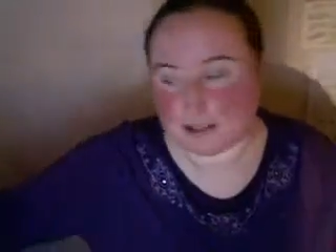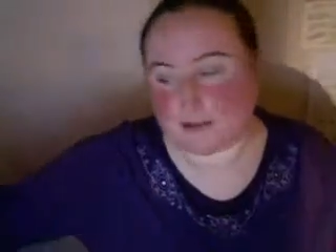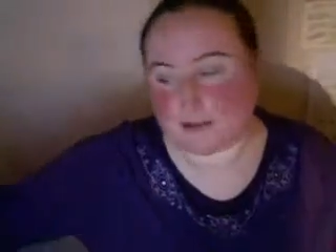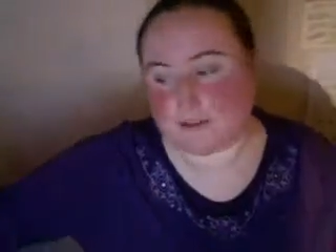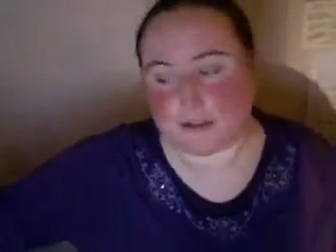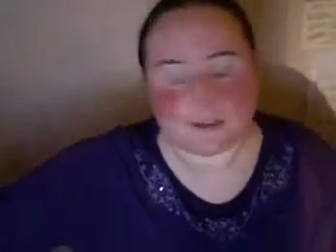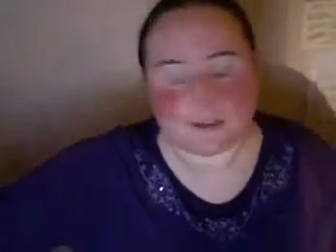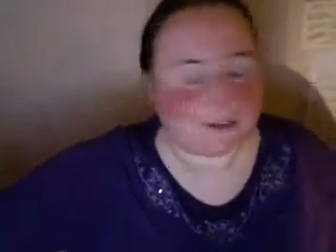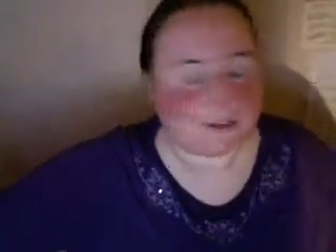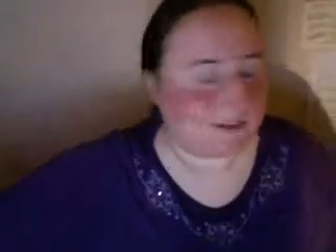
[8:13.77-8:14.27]

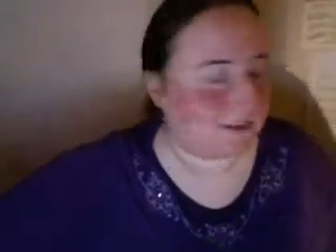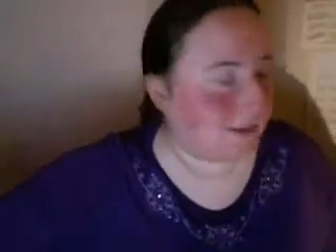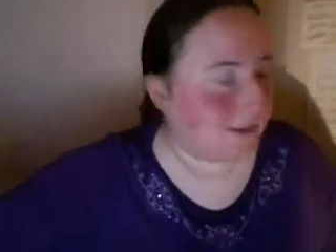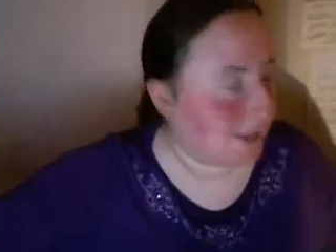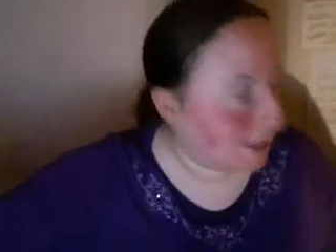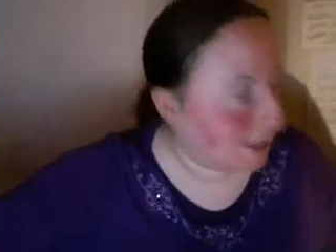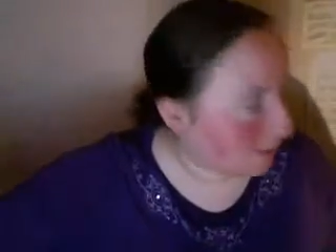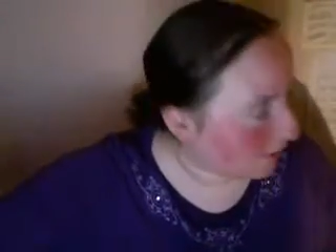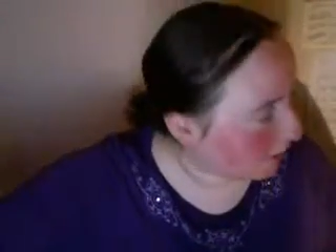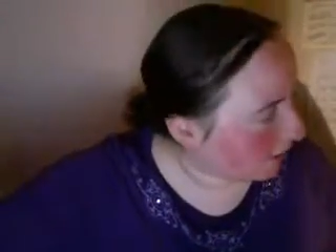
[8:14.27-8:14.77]
I'll read The
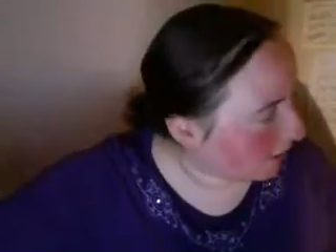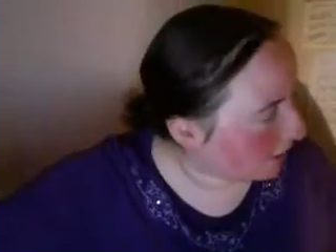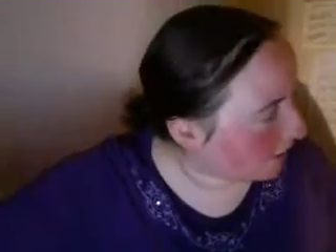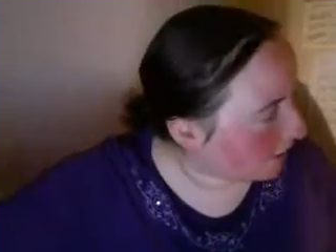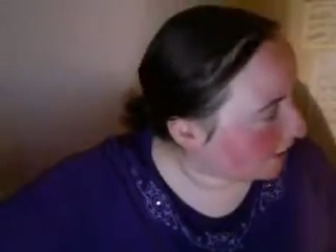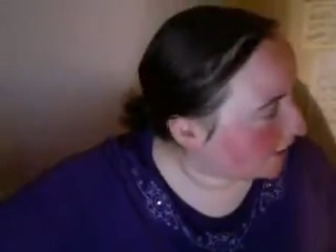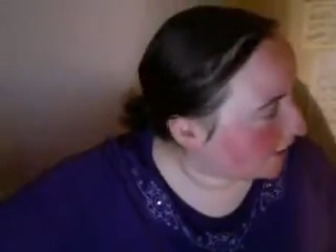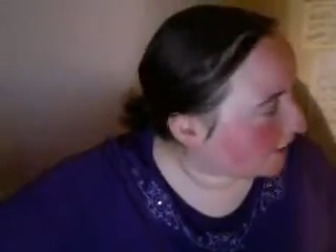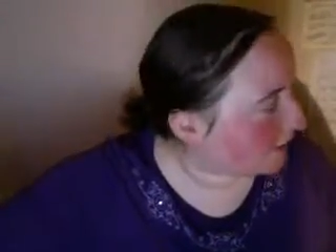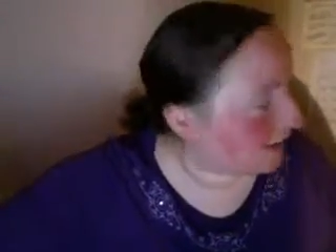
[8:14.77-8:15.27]

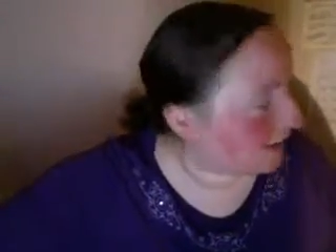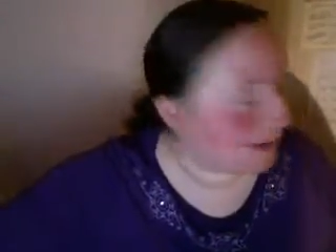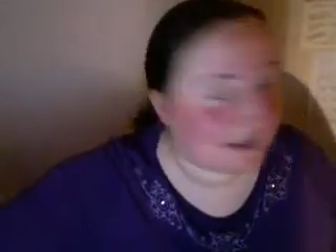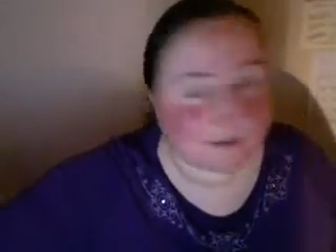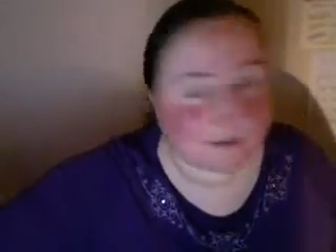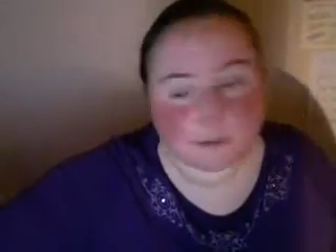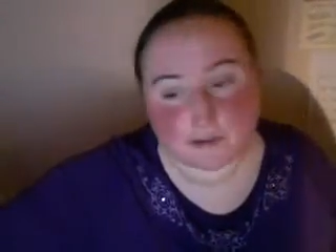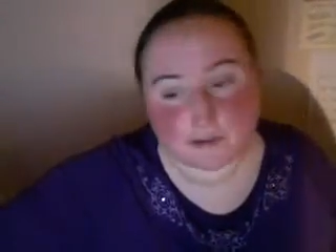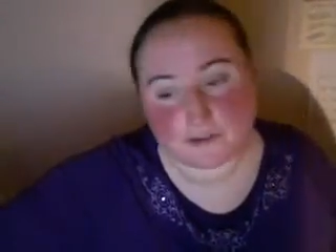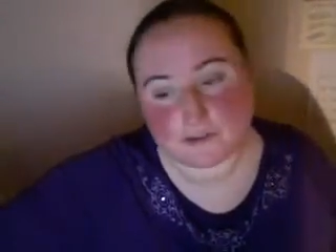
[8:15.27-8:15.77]
Secret
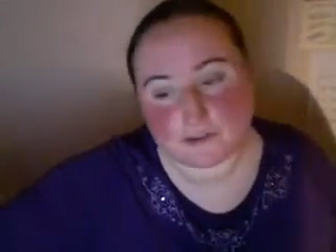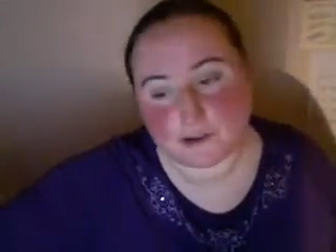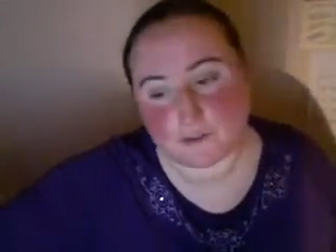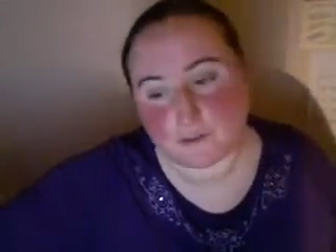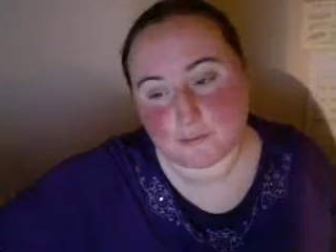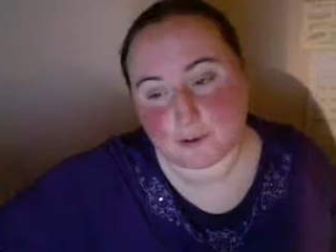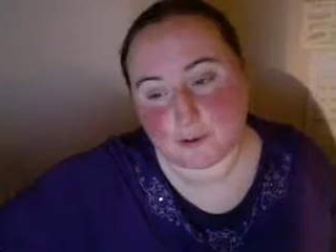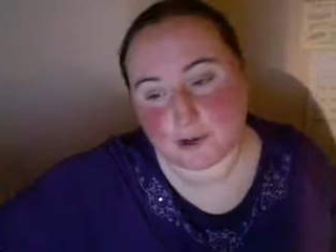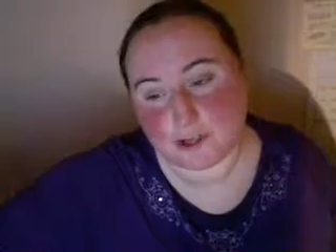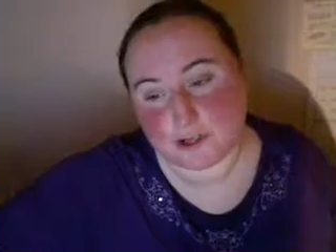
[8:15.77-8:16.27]
and the ones
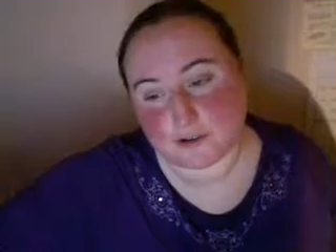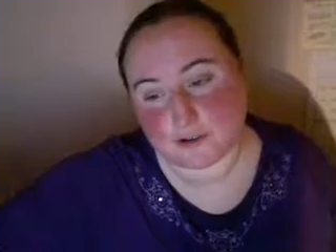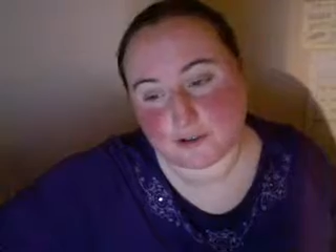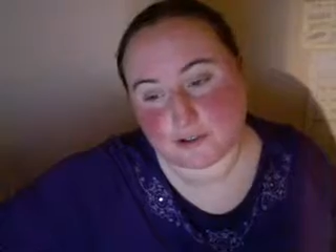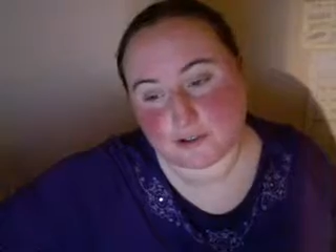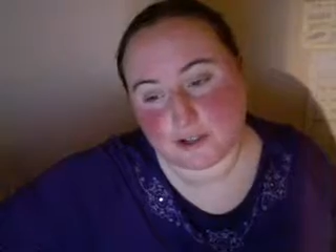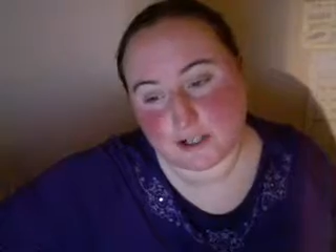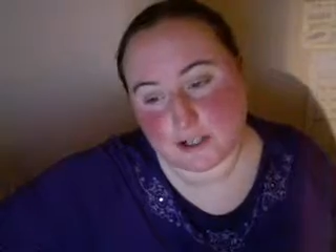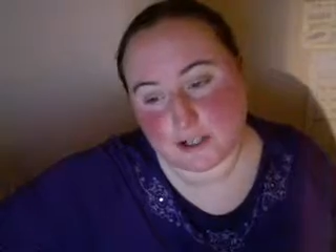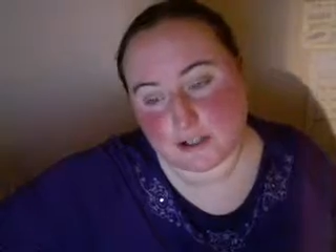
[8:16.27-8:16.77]
I'm working
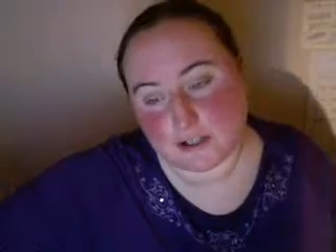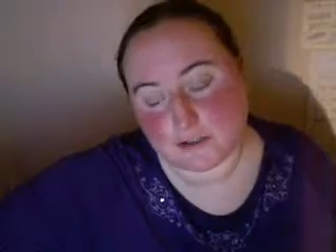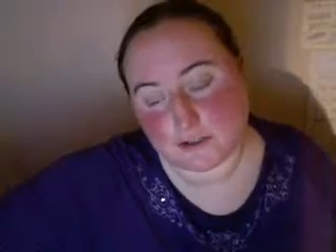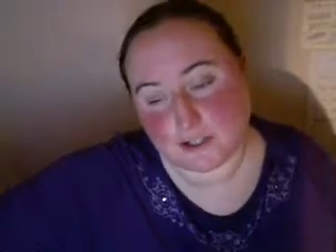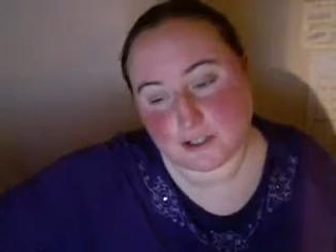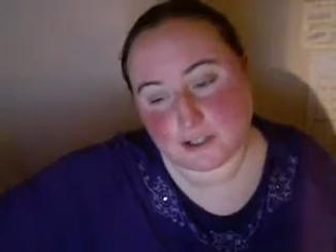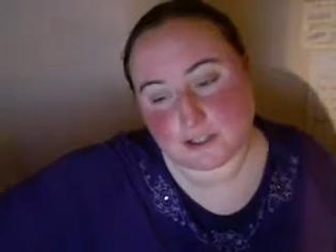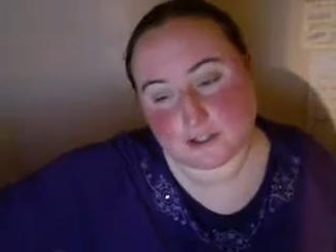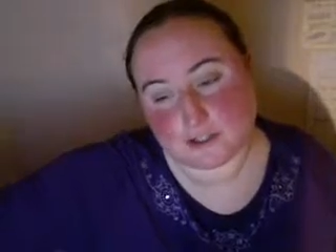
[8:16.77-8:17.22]
on now,